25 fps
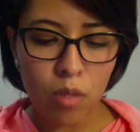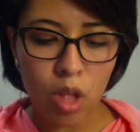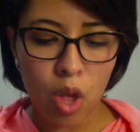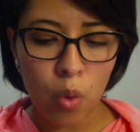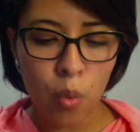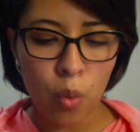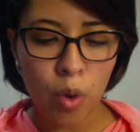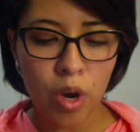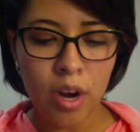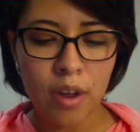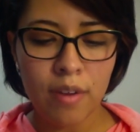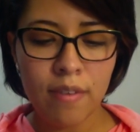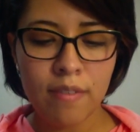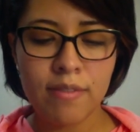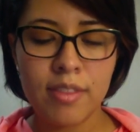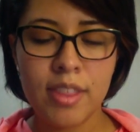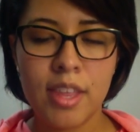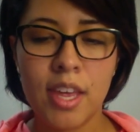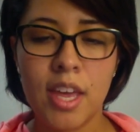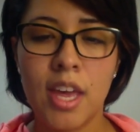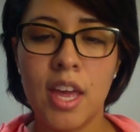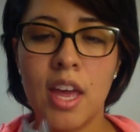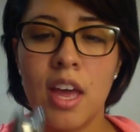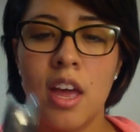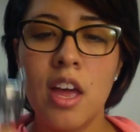One of
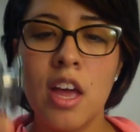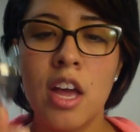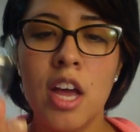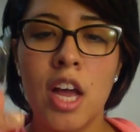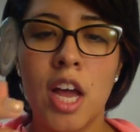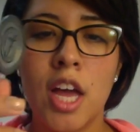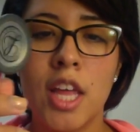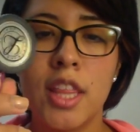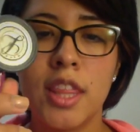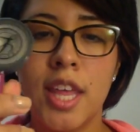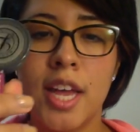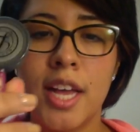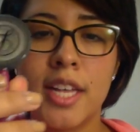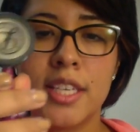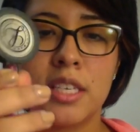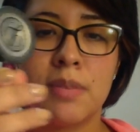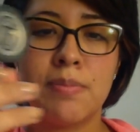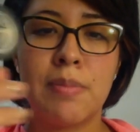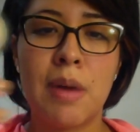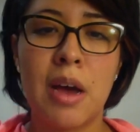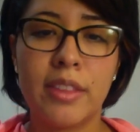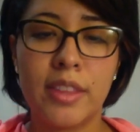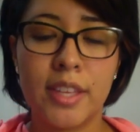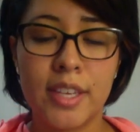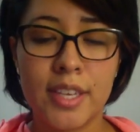the good things
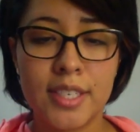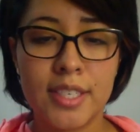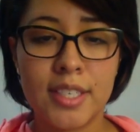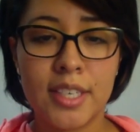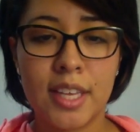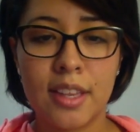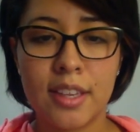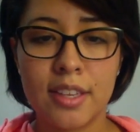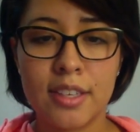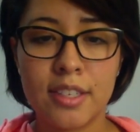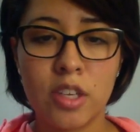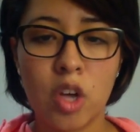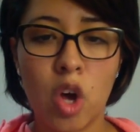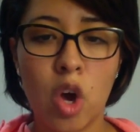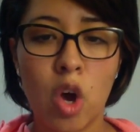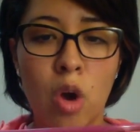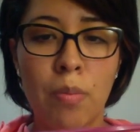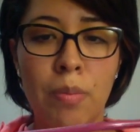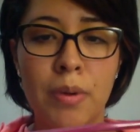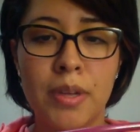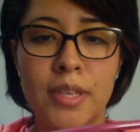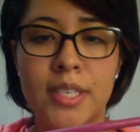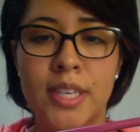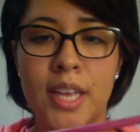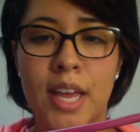about this
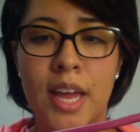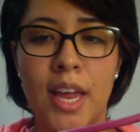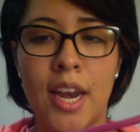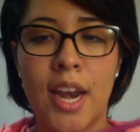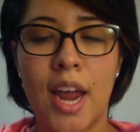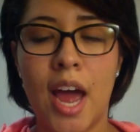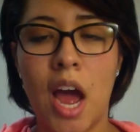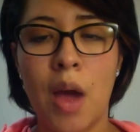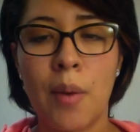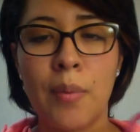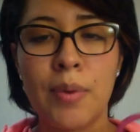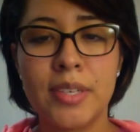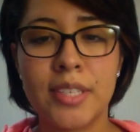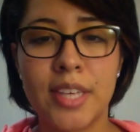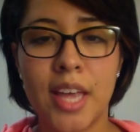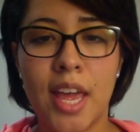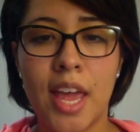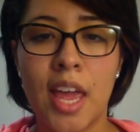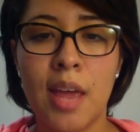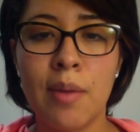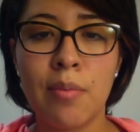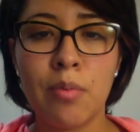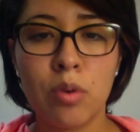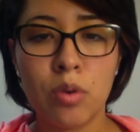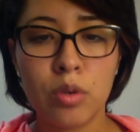stethoscope is that I'm
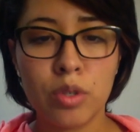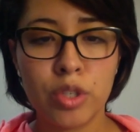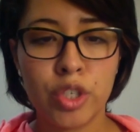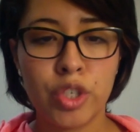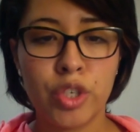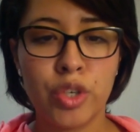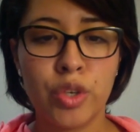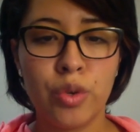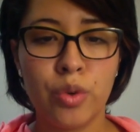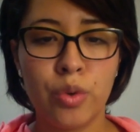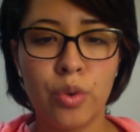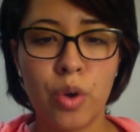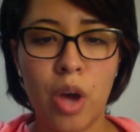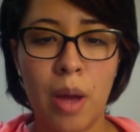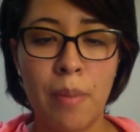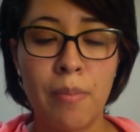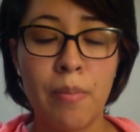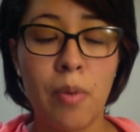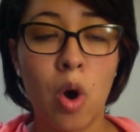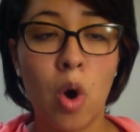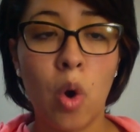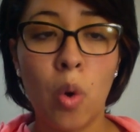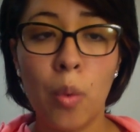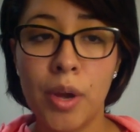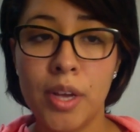
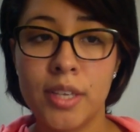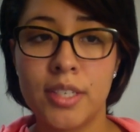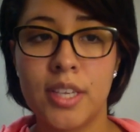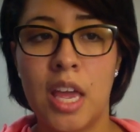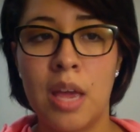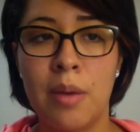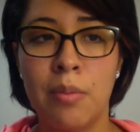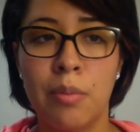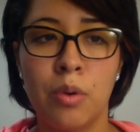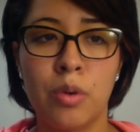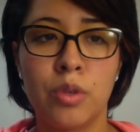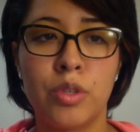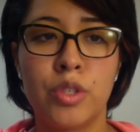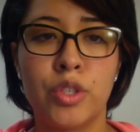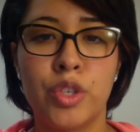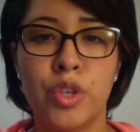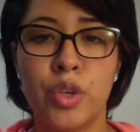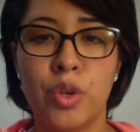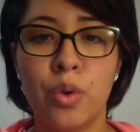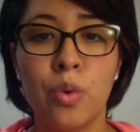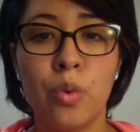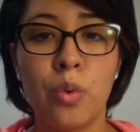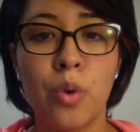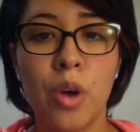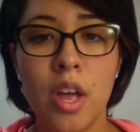always able
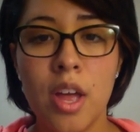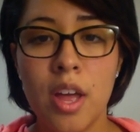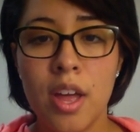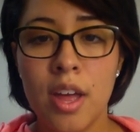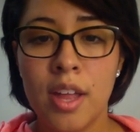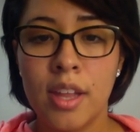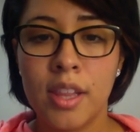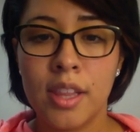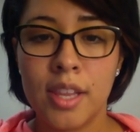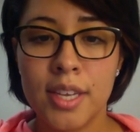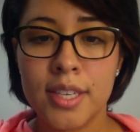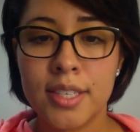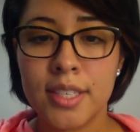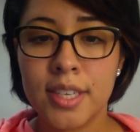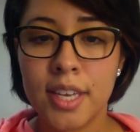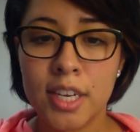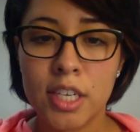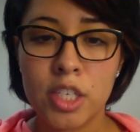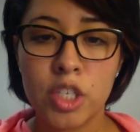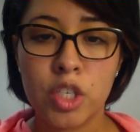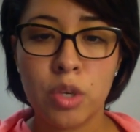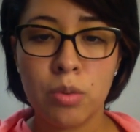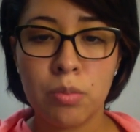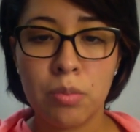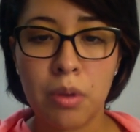to listen
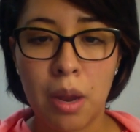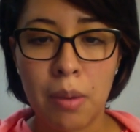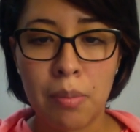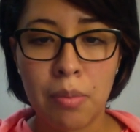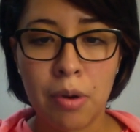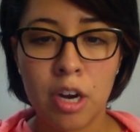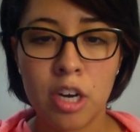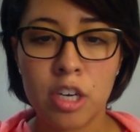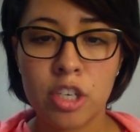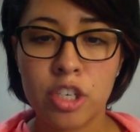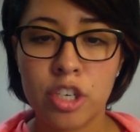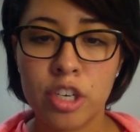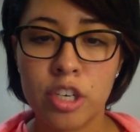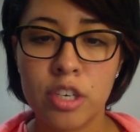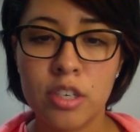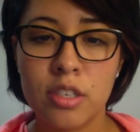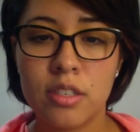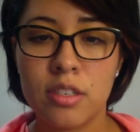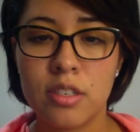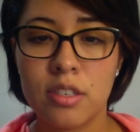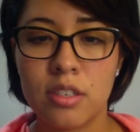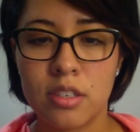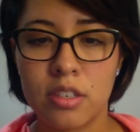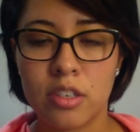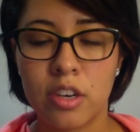to blood pressures.
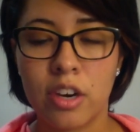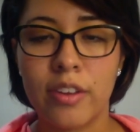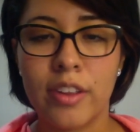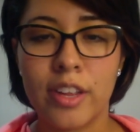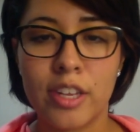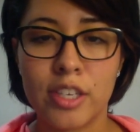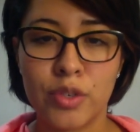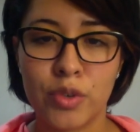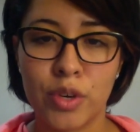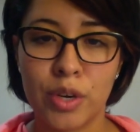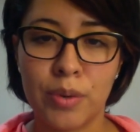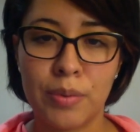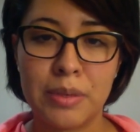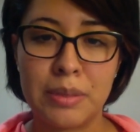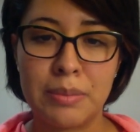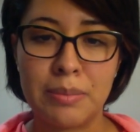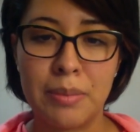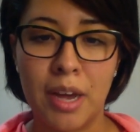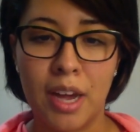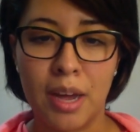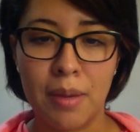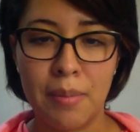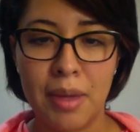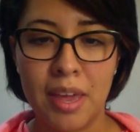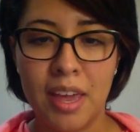Sorry, that string was
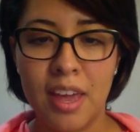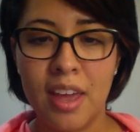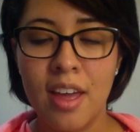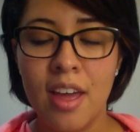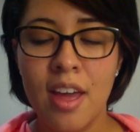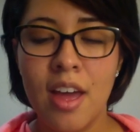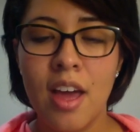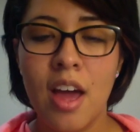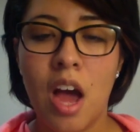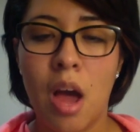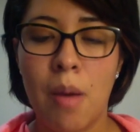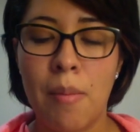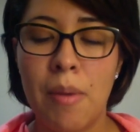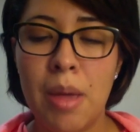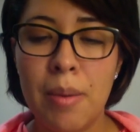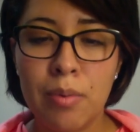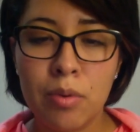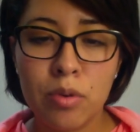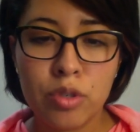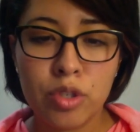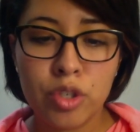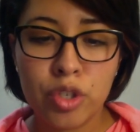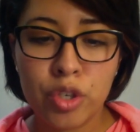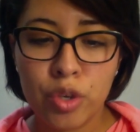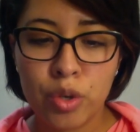bugging me. I'm
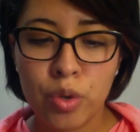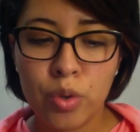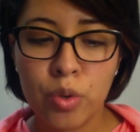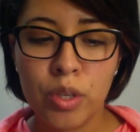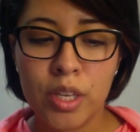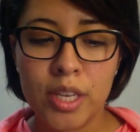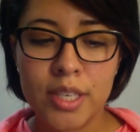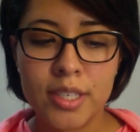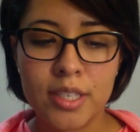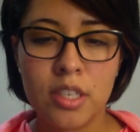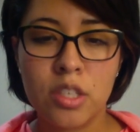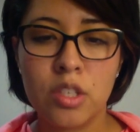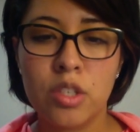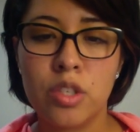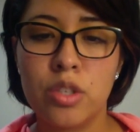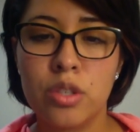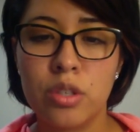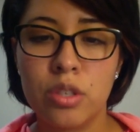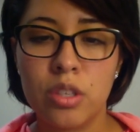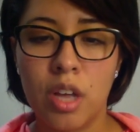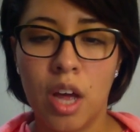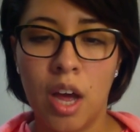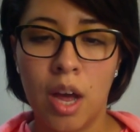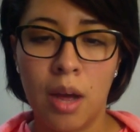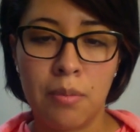able to listen
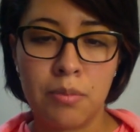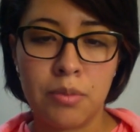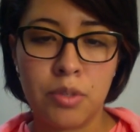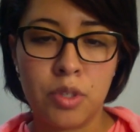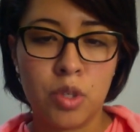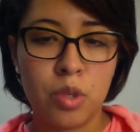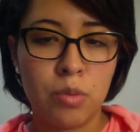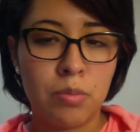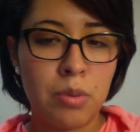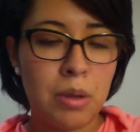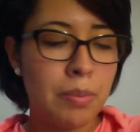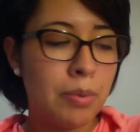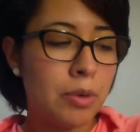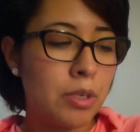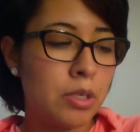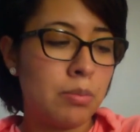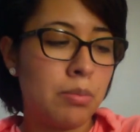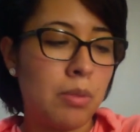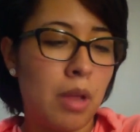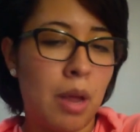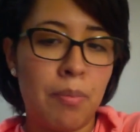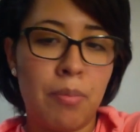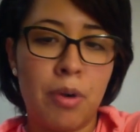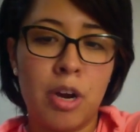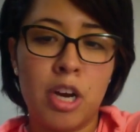to people's
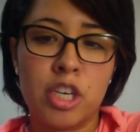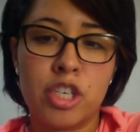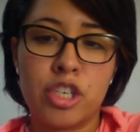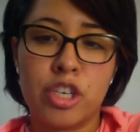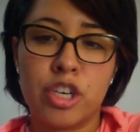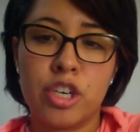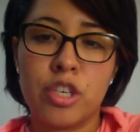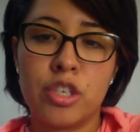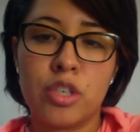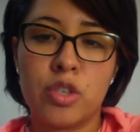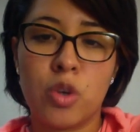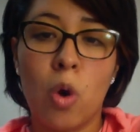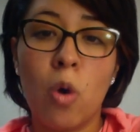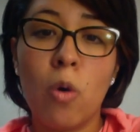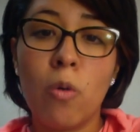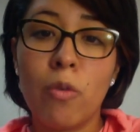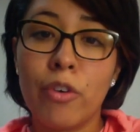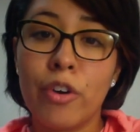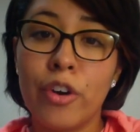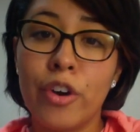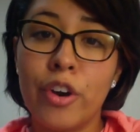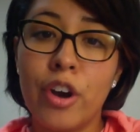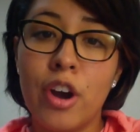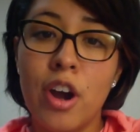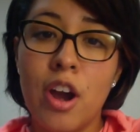blood pressures
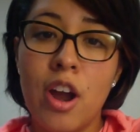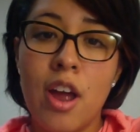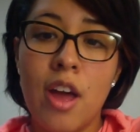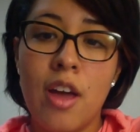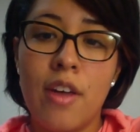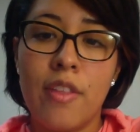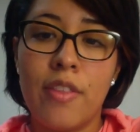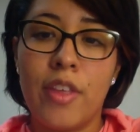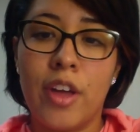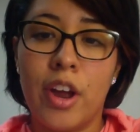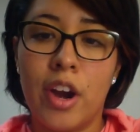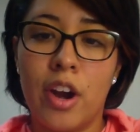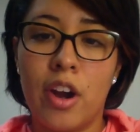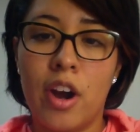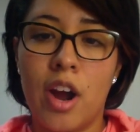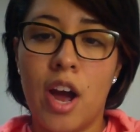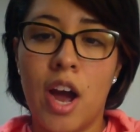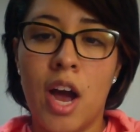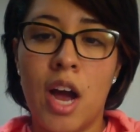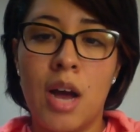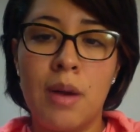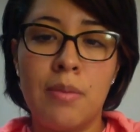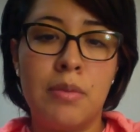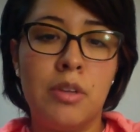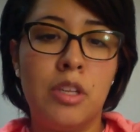over their
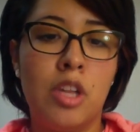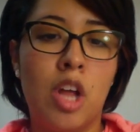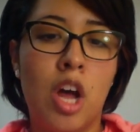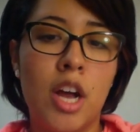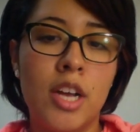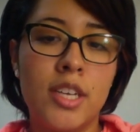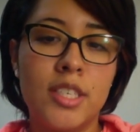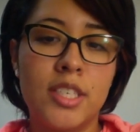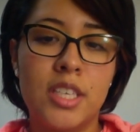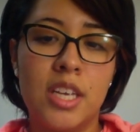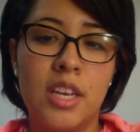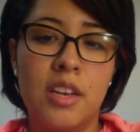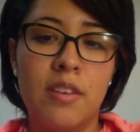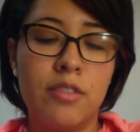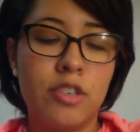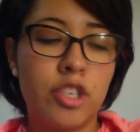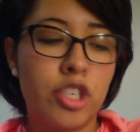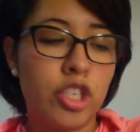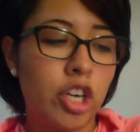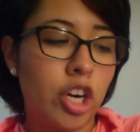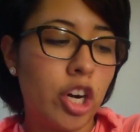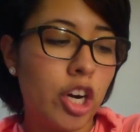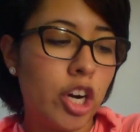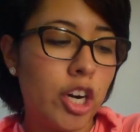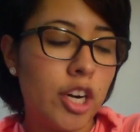long sleeve
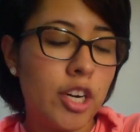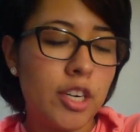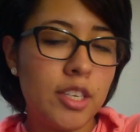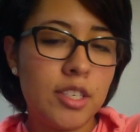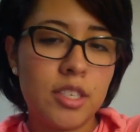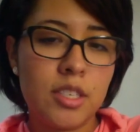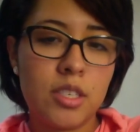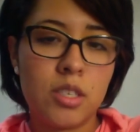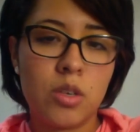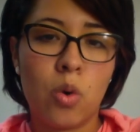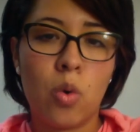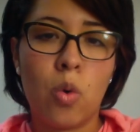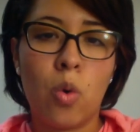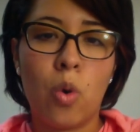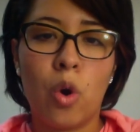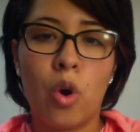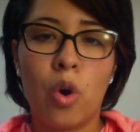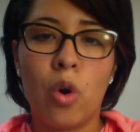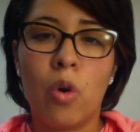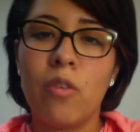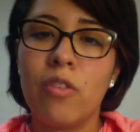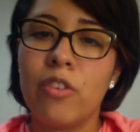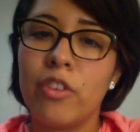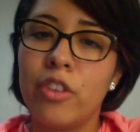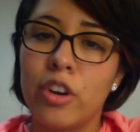shirts or
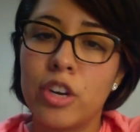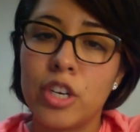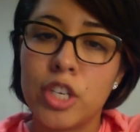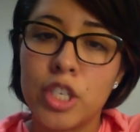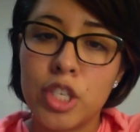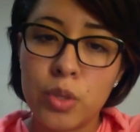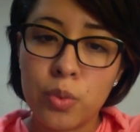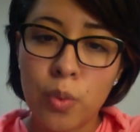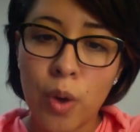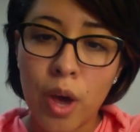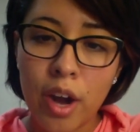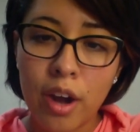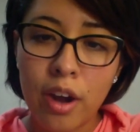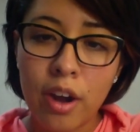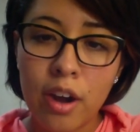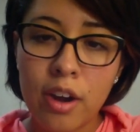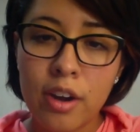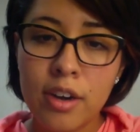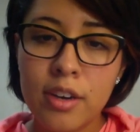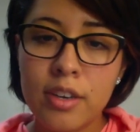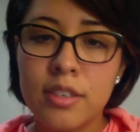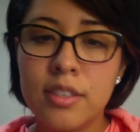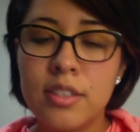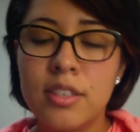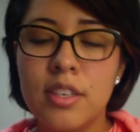over their
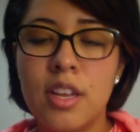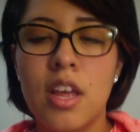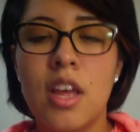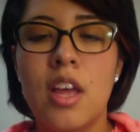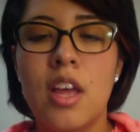sweaters.